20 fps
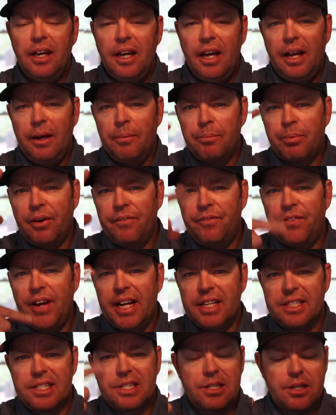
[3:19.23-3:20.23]
and
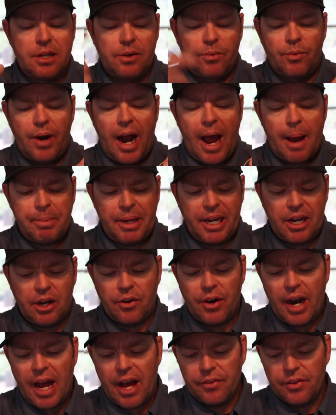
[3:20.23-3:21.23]
prevents wrapping
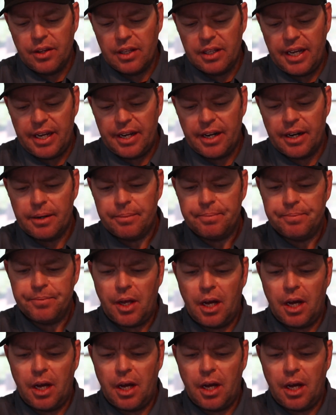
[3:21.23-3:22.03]
around the leader.